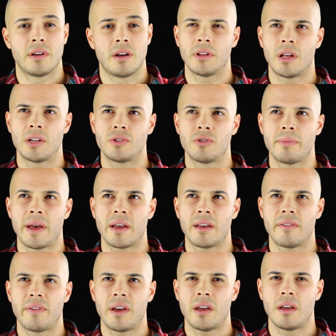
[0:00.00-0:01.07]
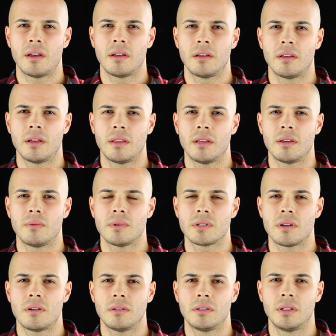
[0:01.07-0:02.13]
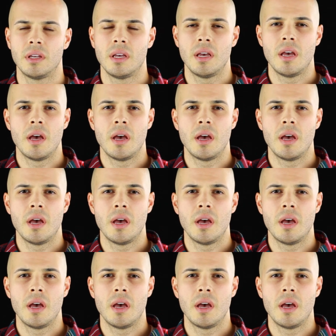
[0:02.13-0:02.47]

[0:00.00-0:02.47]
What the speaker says: a Laundromat Cafe, I think it was called.